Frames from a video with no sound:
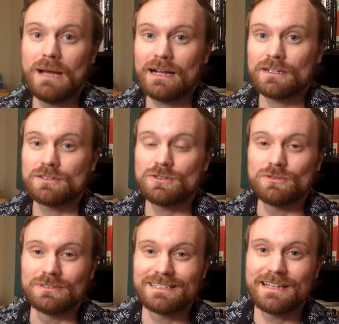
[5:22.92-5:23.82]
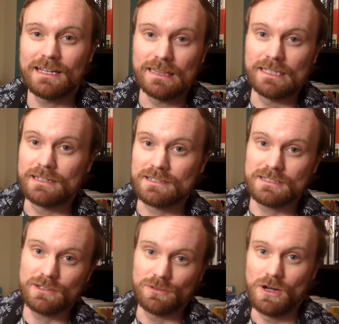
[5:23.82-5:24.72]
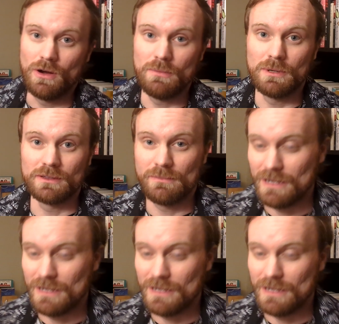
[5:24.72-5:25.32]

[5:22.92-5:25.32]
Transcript: back to Stanley and Zero up on the